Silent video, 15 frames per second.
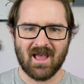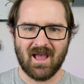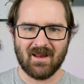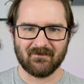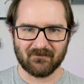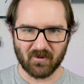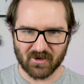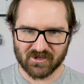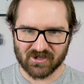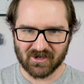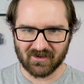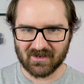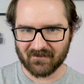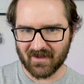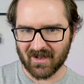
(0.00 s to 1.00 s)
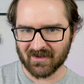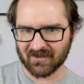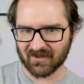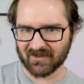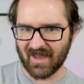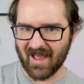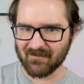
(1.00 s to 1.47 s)
Unfortunately,
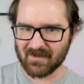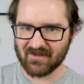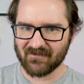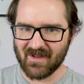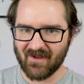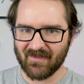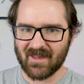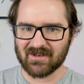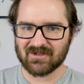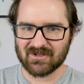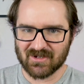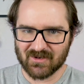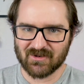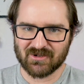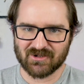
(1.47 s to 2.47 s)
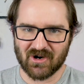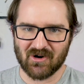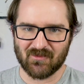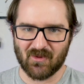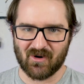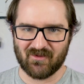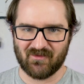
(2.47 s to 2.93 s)
fossils have been found that do show
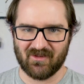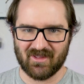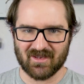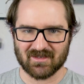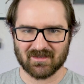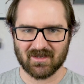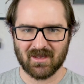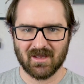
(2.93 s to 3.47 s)
more for this.